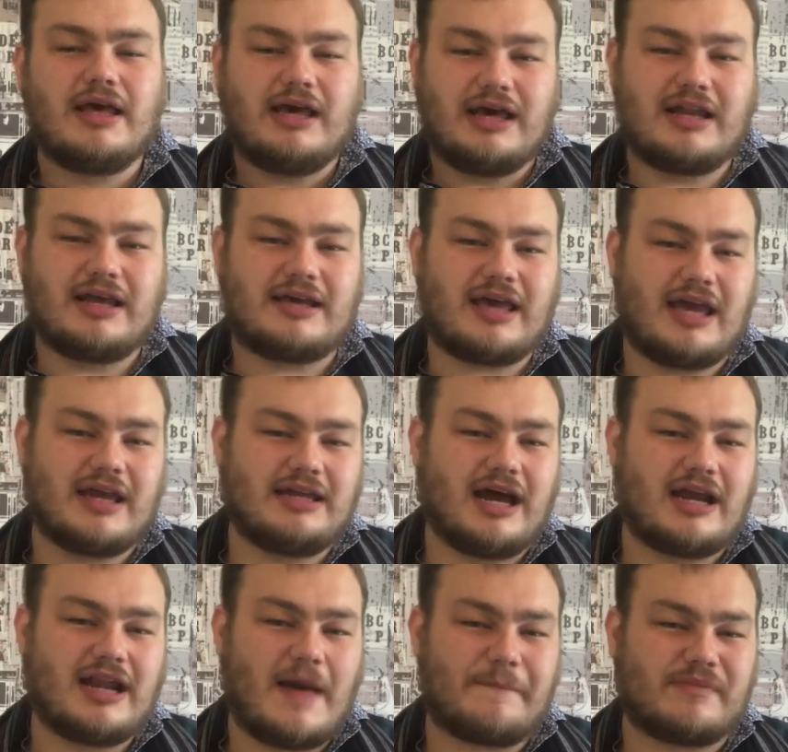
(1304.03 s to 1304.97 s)
in a
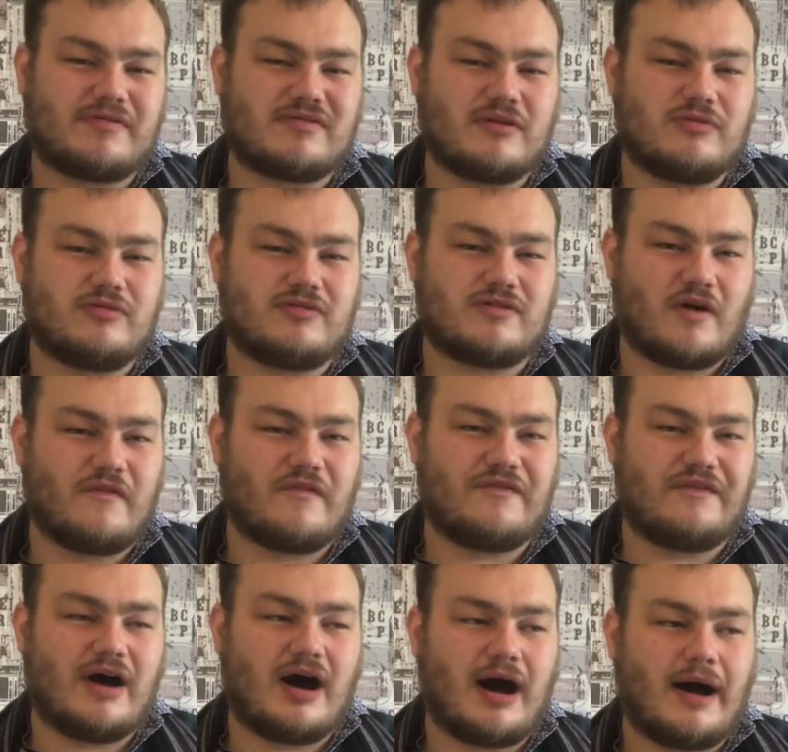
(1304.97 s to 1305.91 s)
K-9 episode so
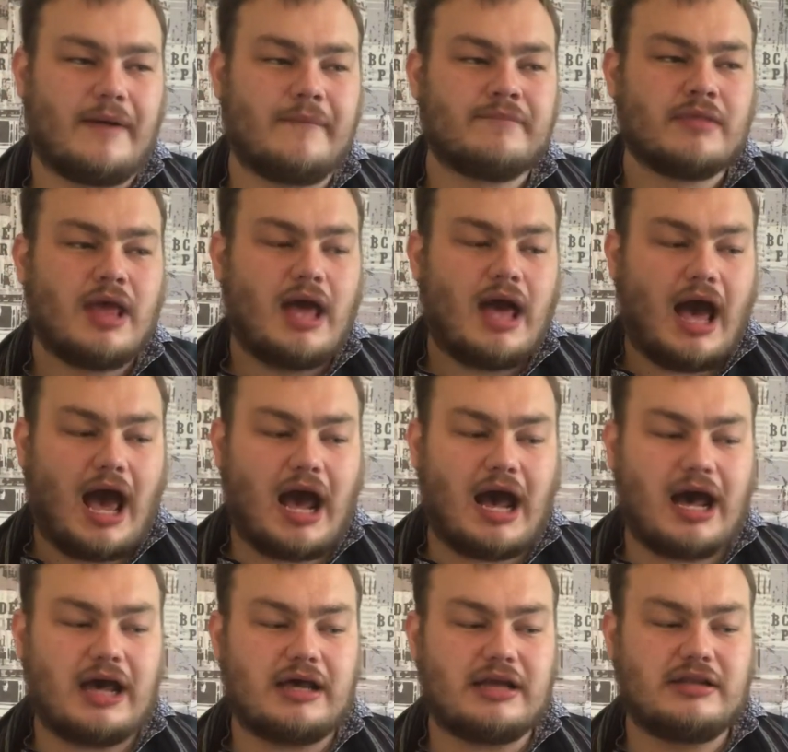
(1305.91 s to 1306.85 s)
far.
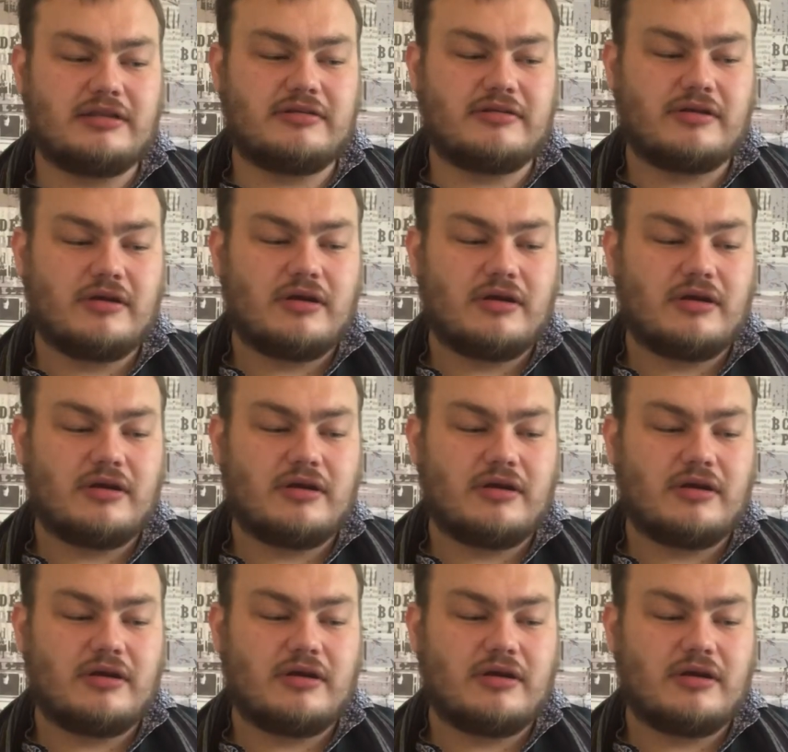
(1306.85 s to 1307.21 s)
And